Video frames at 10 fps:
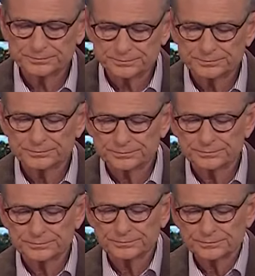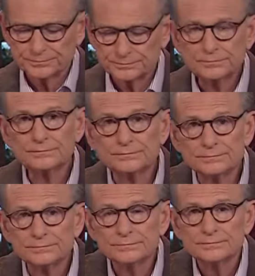
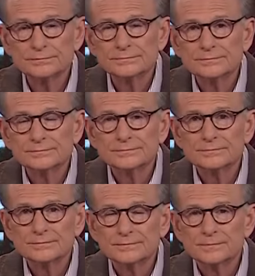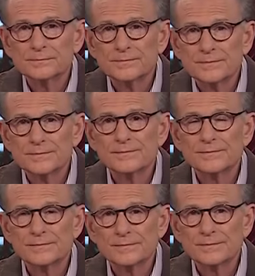
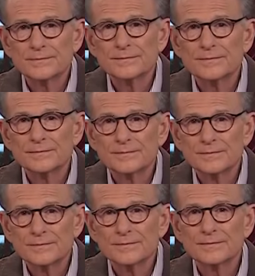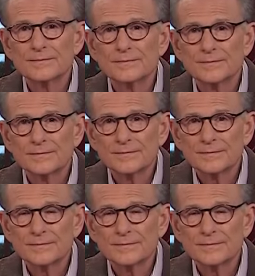No words are spoken by the person on screen.